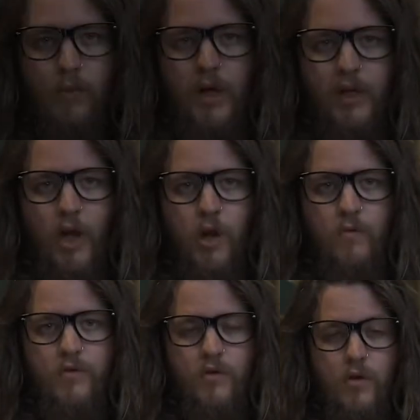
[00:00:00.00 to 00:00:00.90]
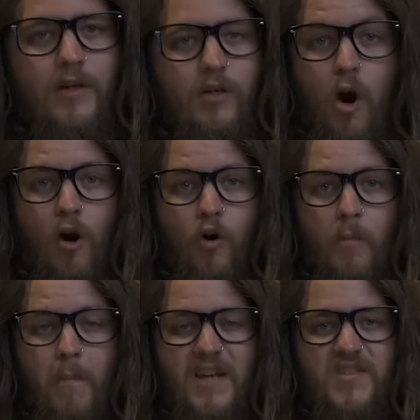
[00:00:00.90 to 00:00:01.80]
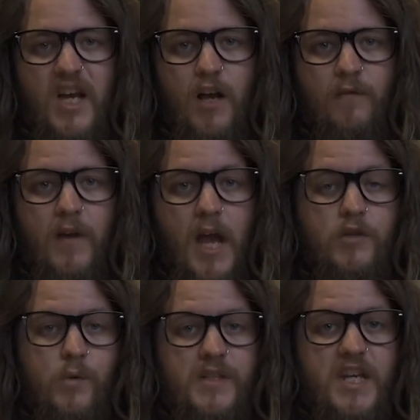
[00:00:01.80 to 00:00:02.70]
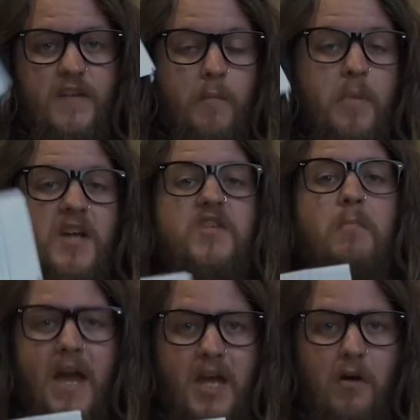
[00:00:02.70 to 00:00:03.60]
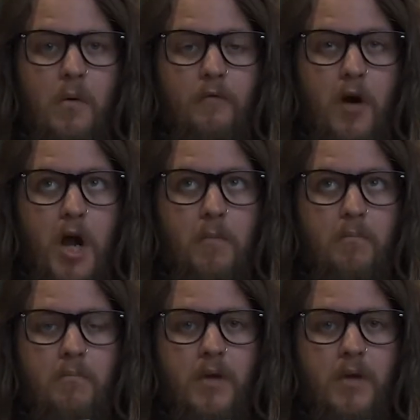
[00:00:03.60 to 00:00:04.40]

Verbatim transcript: Breaking news Carl, myself, has received a piece of mail from